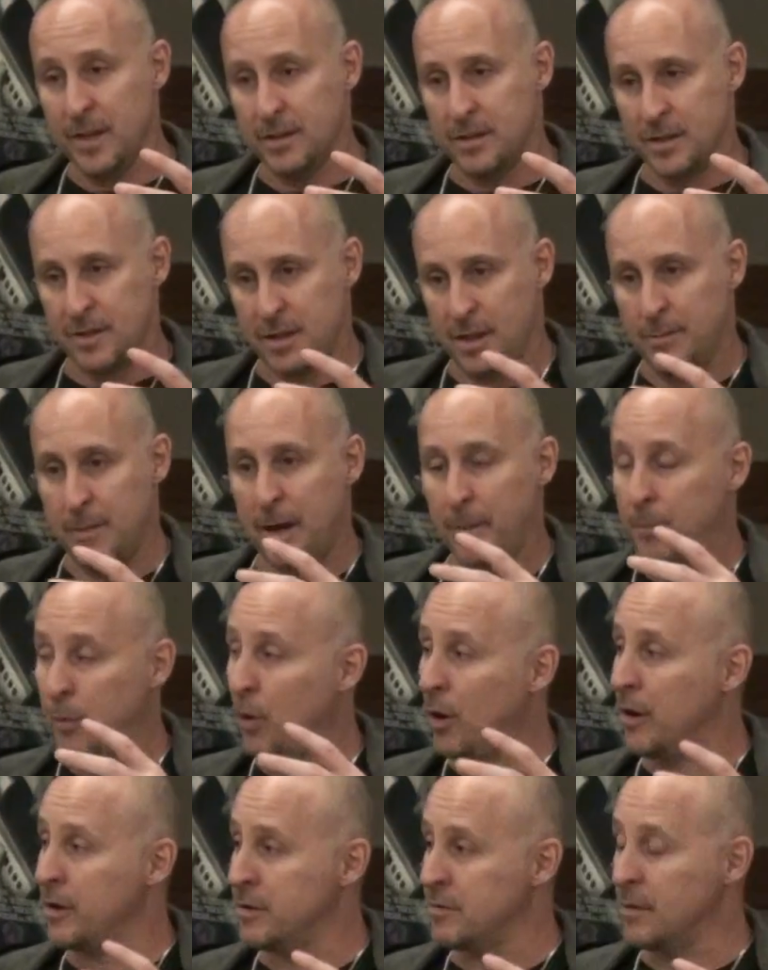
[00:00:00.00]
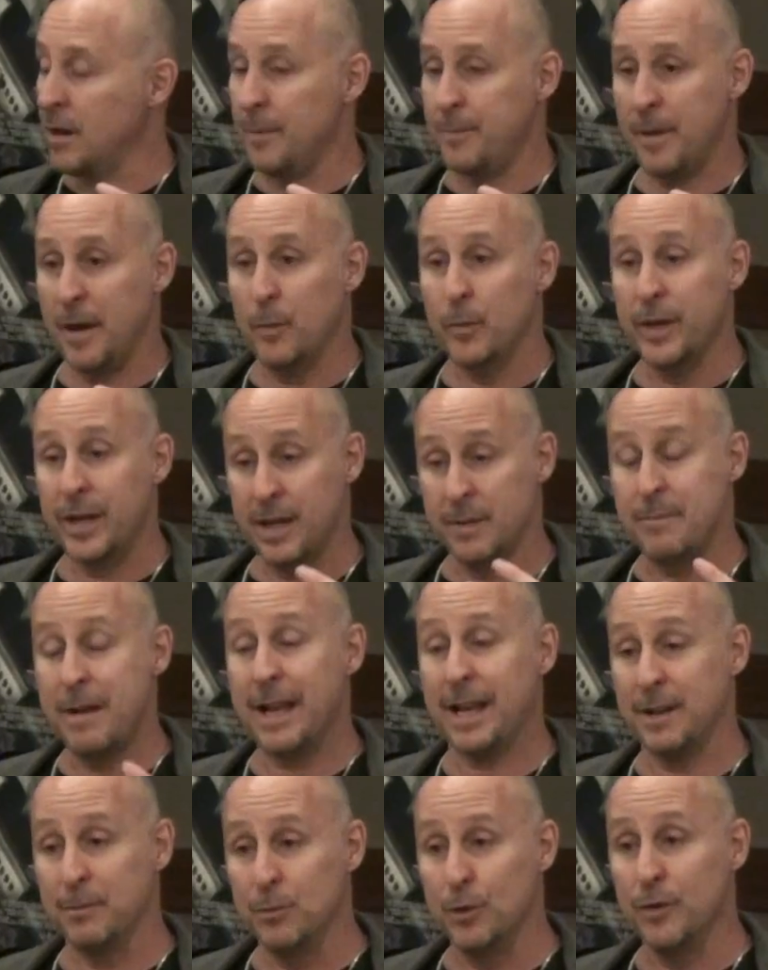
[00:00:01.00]
to somehow partner up and we can
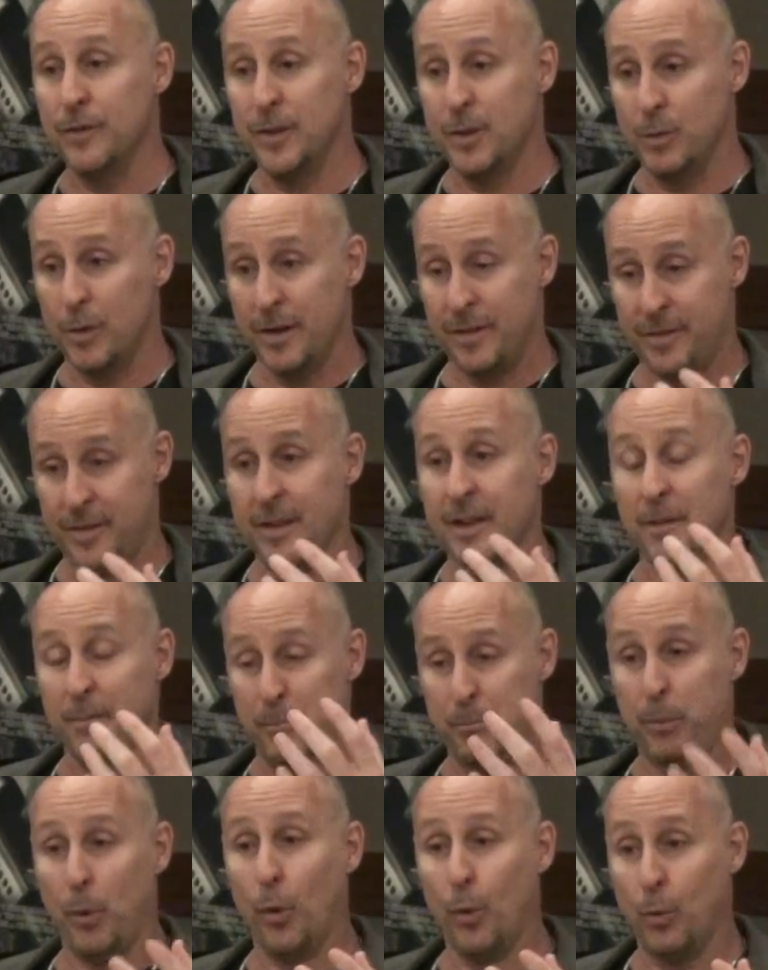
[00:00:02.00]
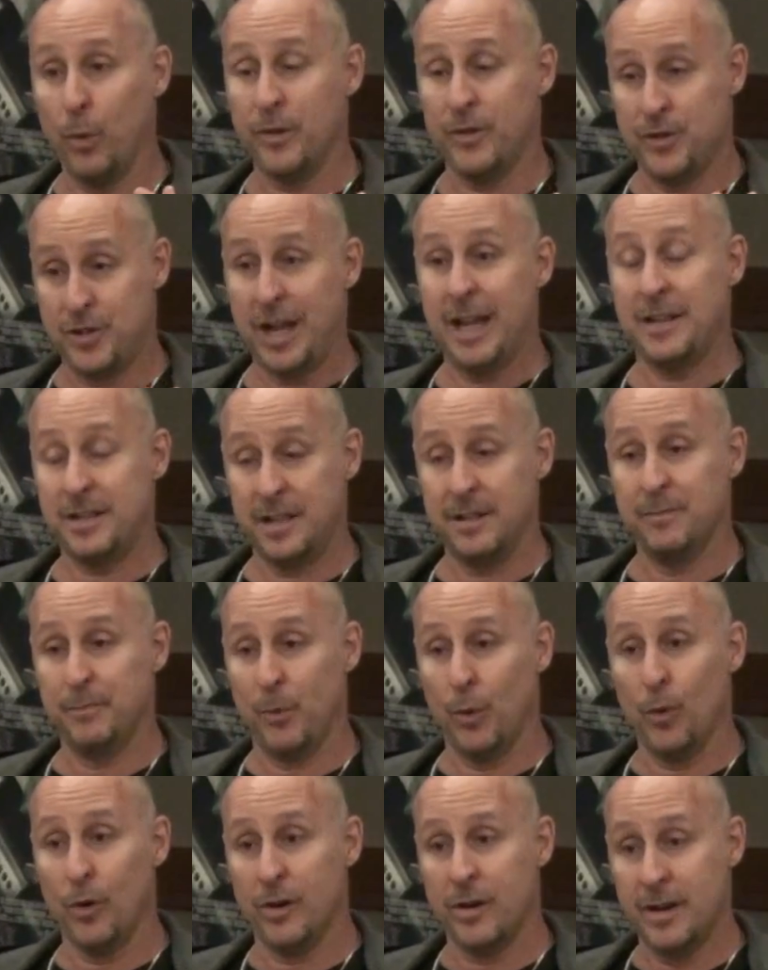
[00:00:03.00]
make a movie with Jason
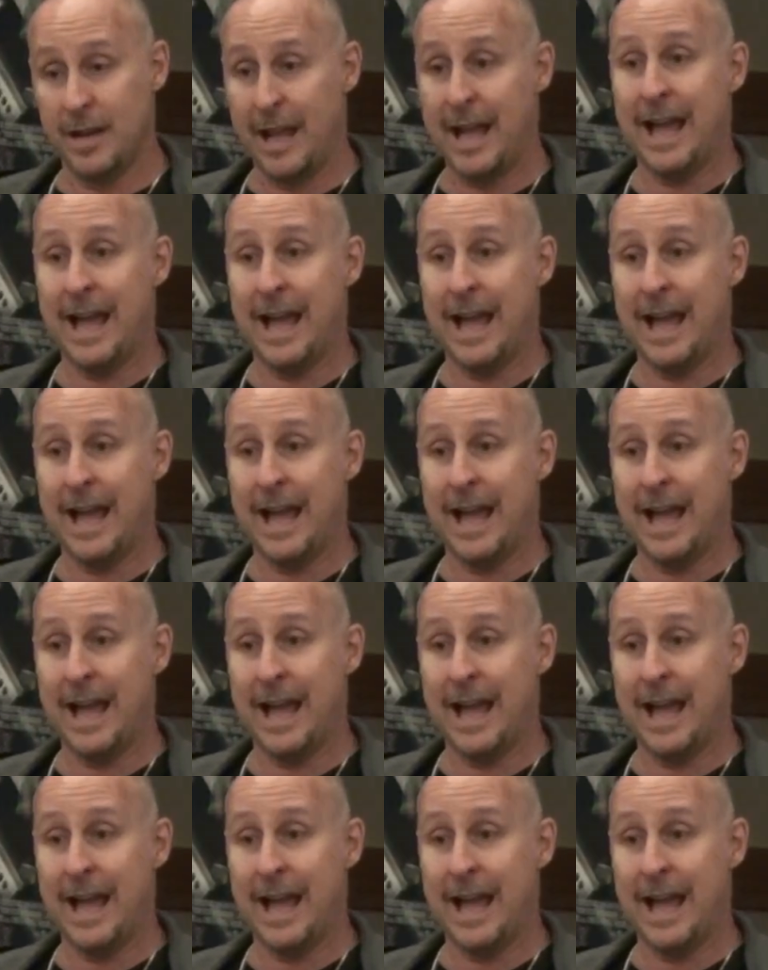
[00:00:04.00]
Bourne